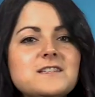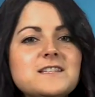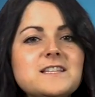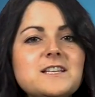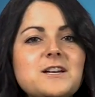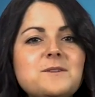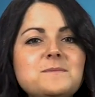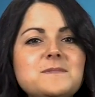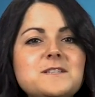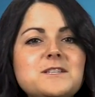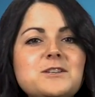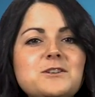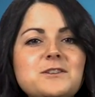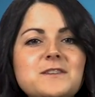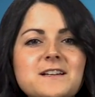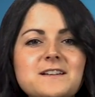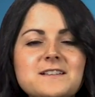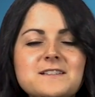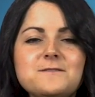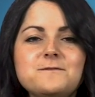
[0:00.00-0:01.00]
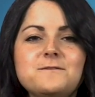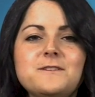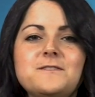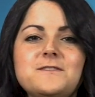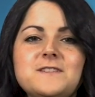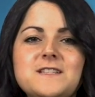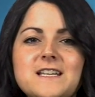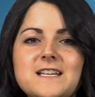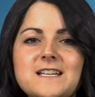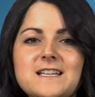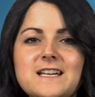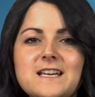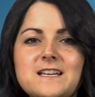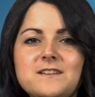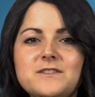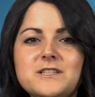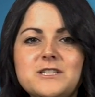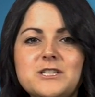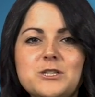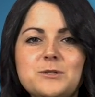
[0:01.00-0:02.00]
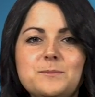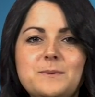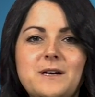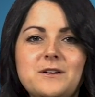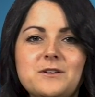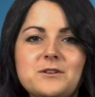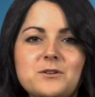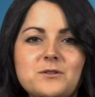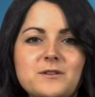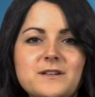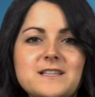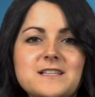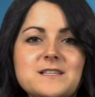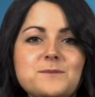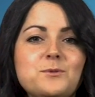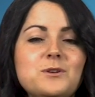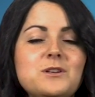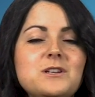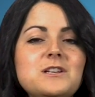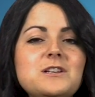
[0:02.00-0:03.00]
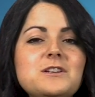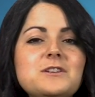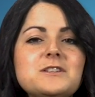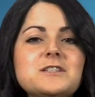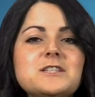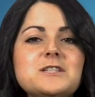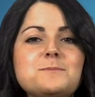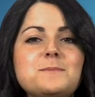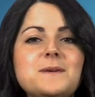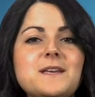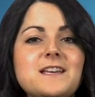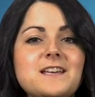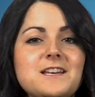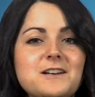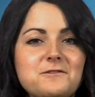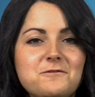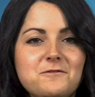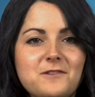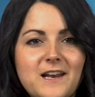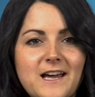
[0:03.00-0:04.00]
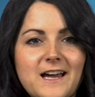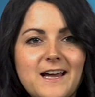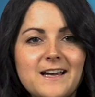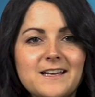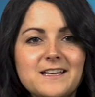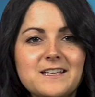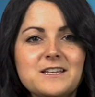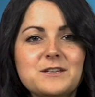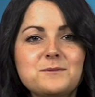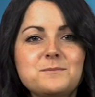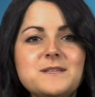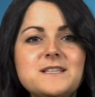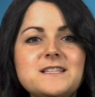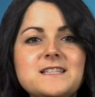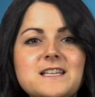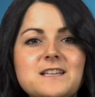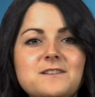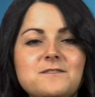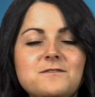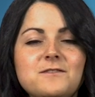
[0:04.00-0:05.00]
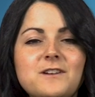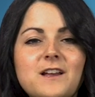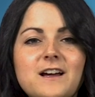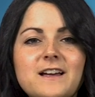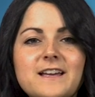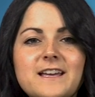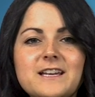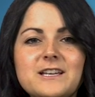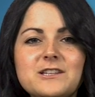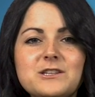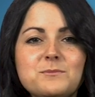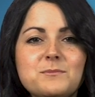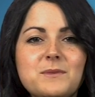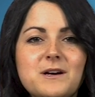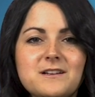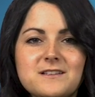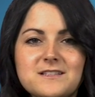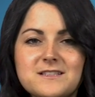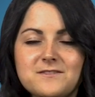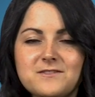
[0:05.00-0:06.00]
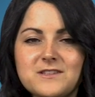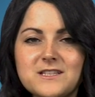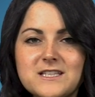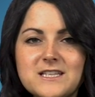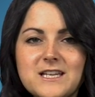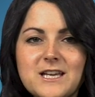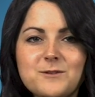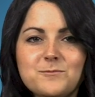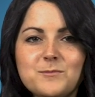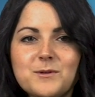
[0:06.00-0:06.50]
some 2015 Navy £2 coins, what looks to be a flag can be seen flying at the mast of the ship.